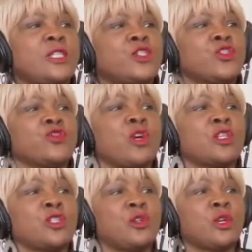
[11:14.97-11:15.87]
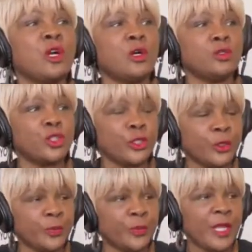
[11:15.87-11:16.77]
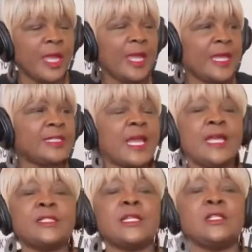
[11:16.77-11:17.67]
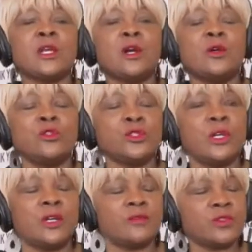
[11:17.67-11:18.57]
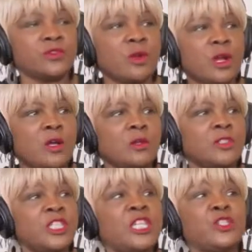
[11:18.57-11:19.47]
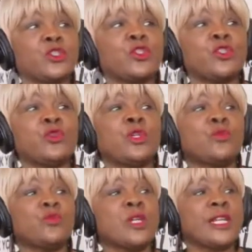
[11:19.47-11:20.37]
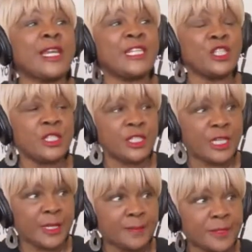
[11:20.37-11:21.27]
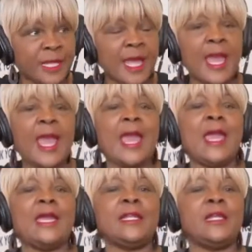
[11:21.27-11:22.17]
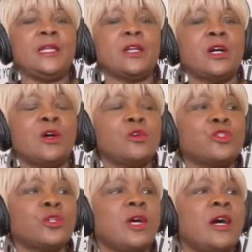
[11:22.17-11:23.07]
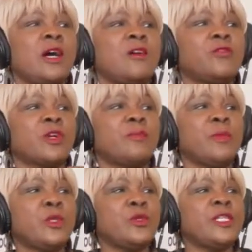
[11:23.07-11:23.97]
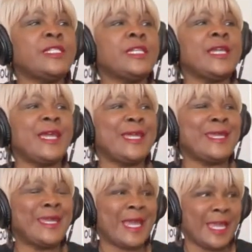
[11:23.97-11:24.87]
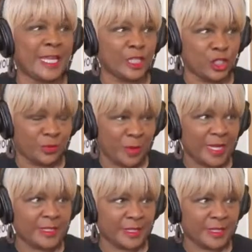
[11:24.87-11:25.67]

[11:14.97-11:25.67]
instructional culture. It has a culture of strong teacher student relationships and a culture of community engagement.